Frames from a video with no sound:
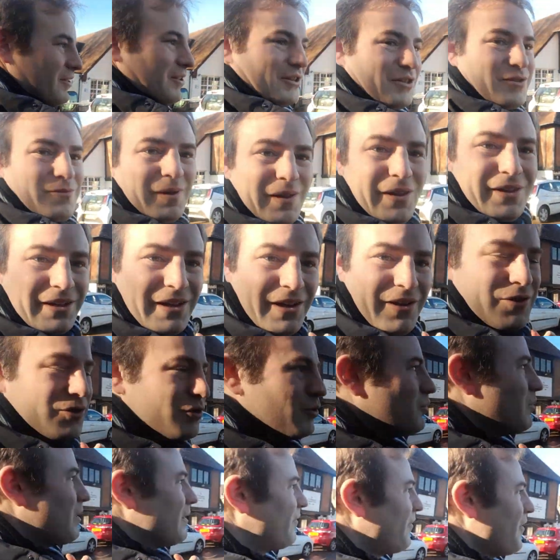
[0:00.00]
that is the one that goes
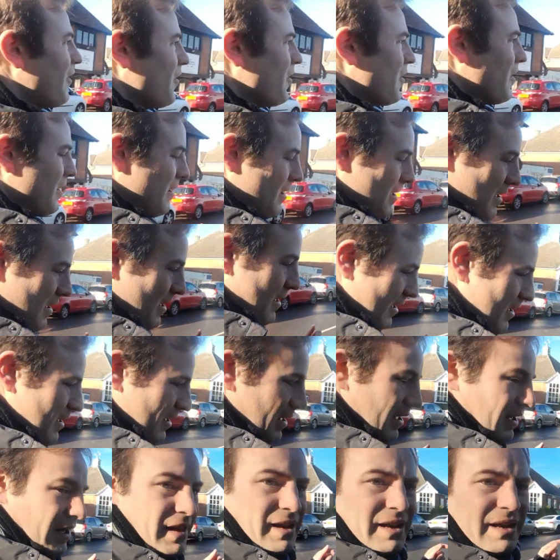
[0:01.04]
all the way through.
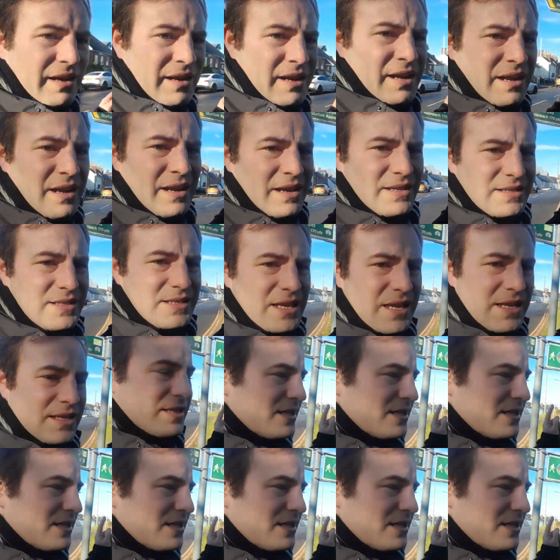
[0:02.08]
And as I said, it